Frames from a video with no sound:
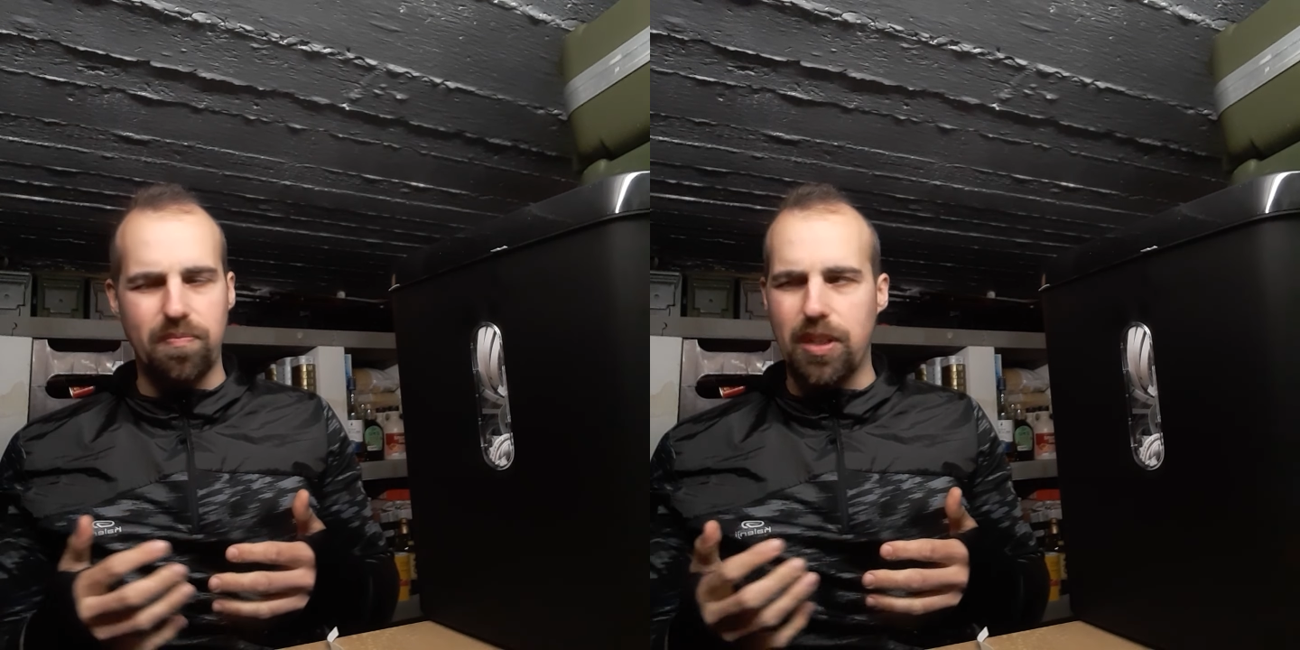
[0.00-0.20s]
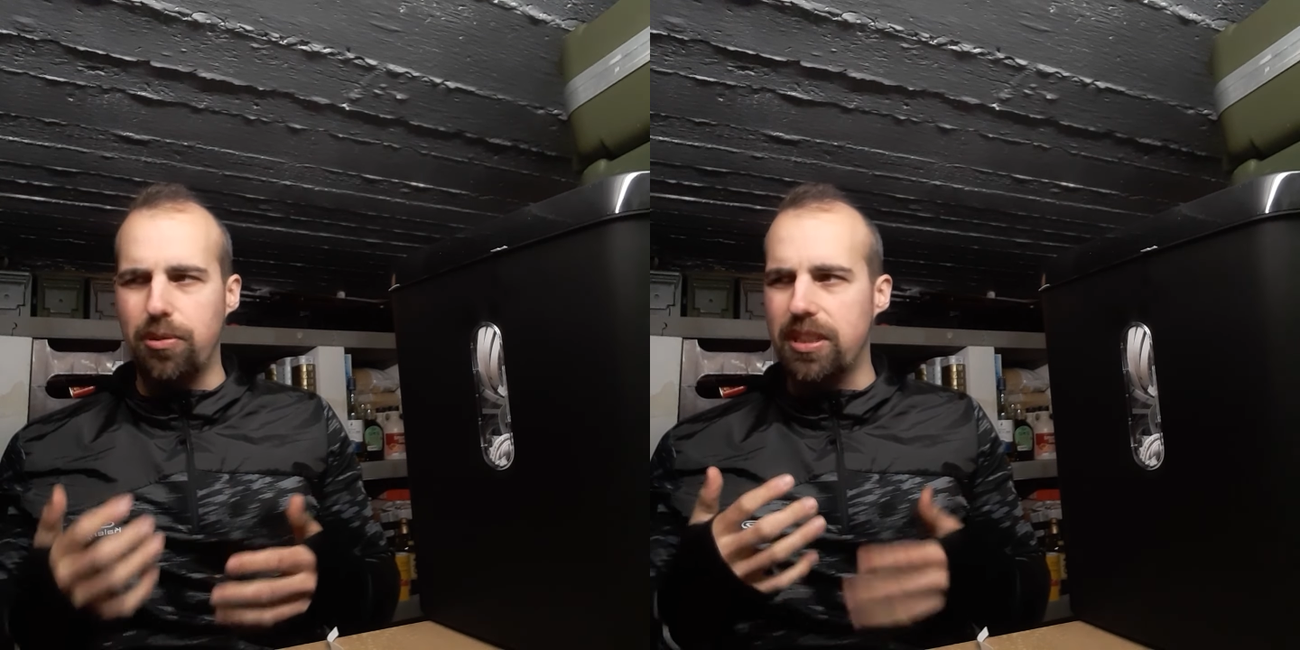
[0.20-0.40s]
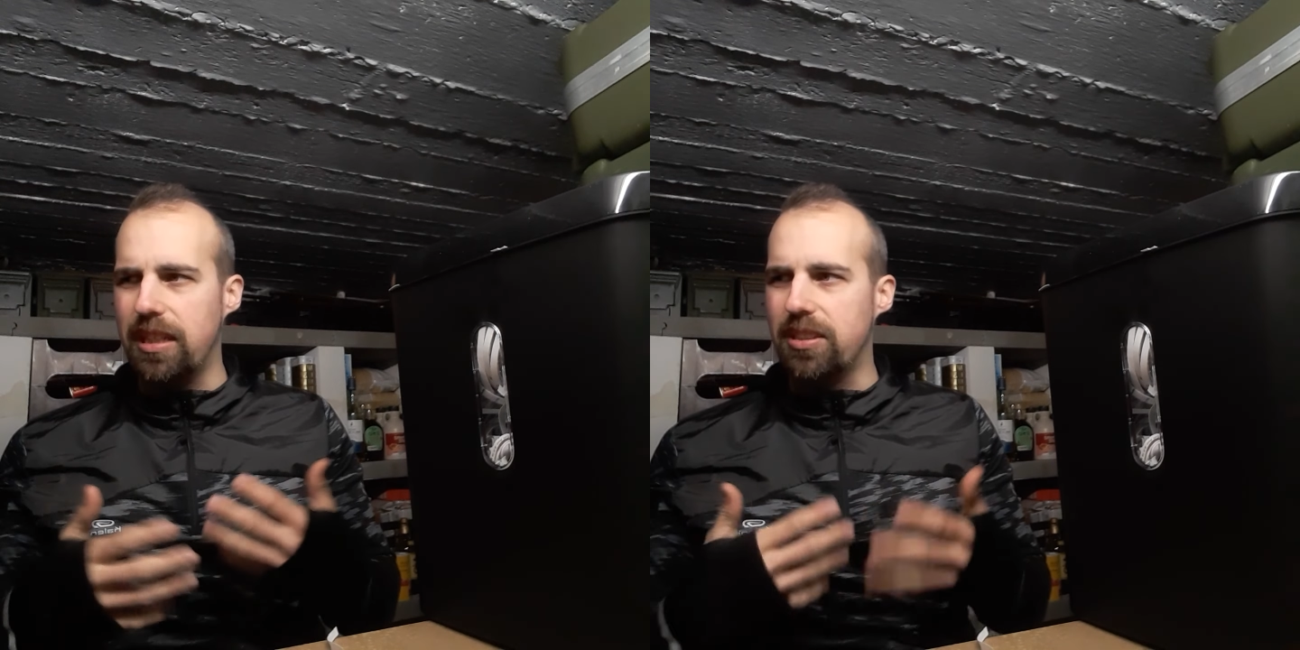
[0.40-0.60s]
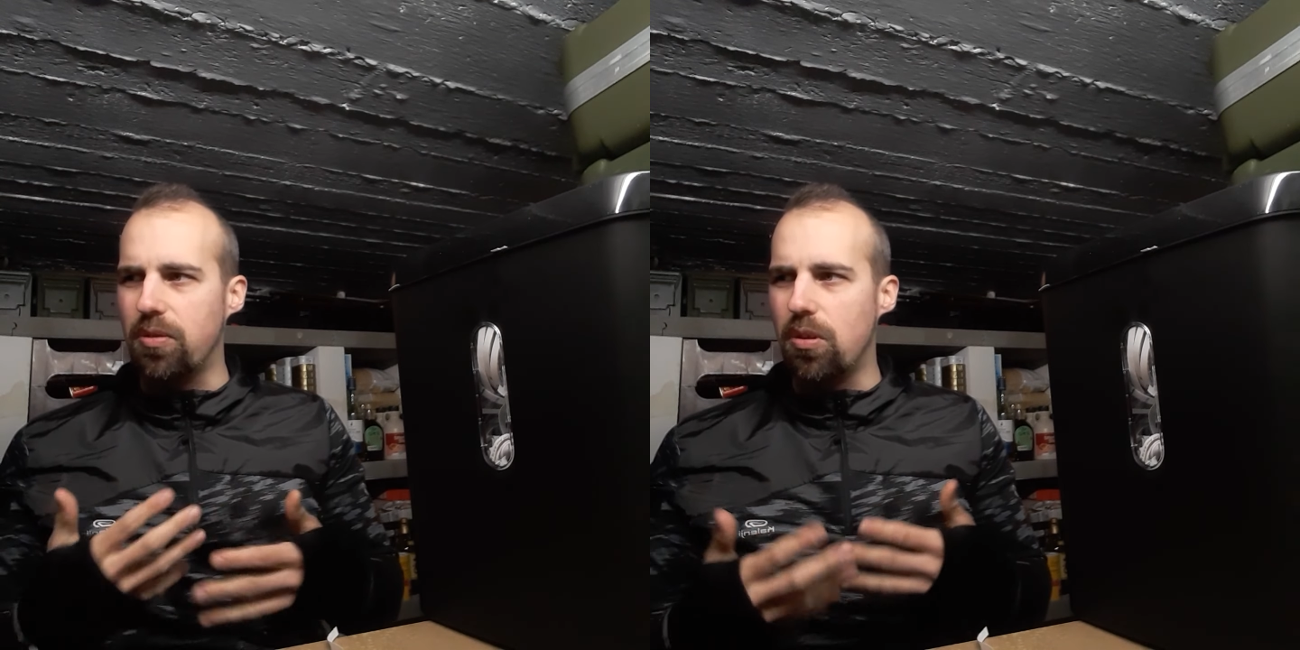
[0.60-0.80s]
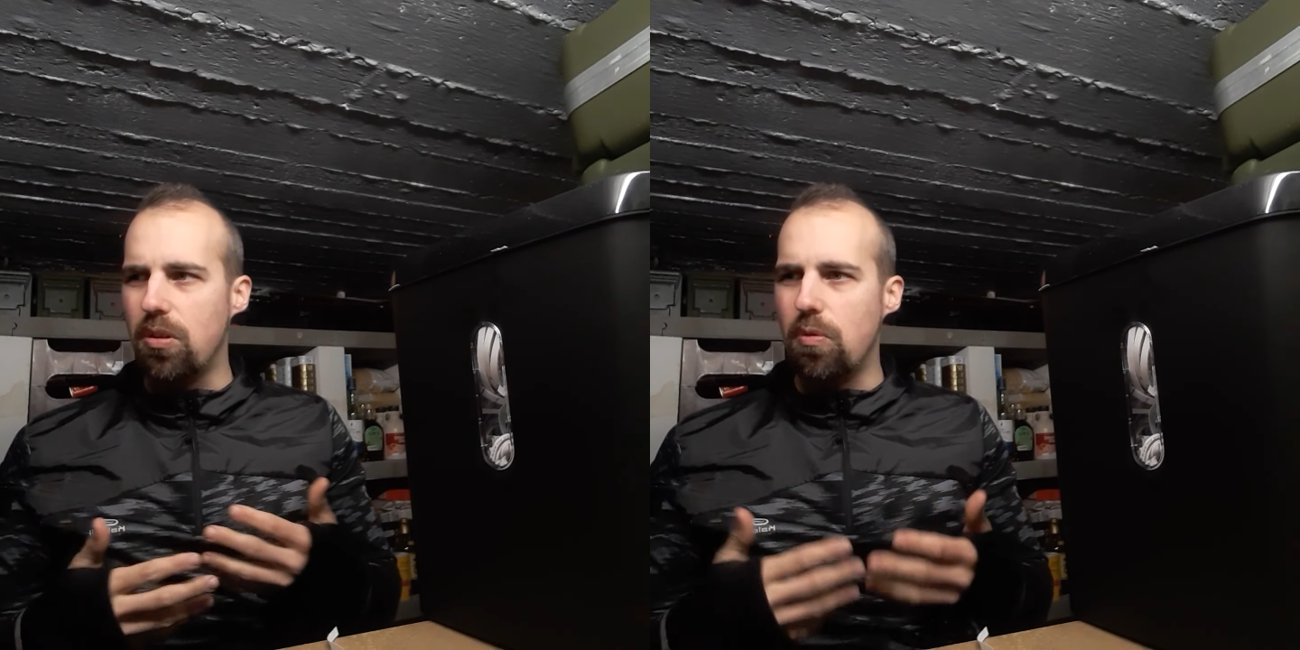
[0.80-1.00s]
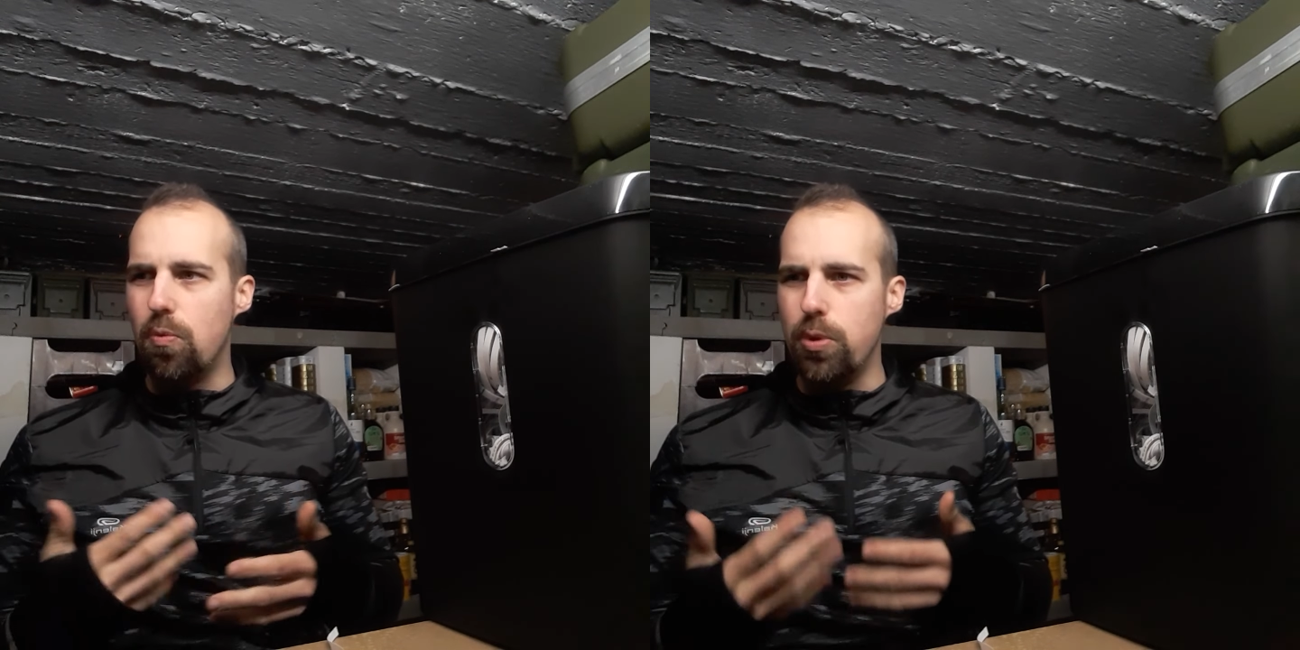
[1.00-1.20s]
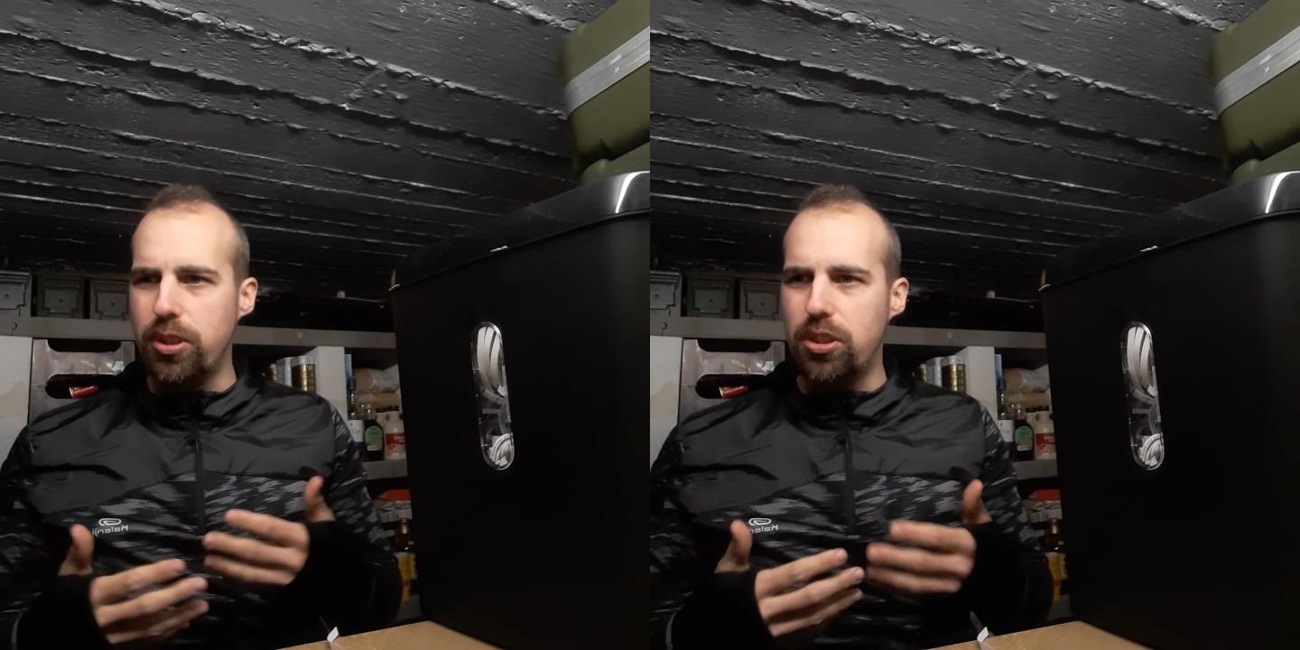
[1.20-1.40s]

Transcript: do you say this, wood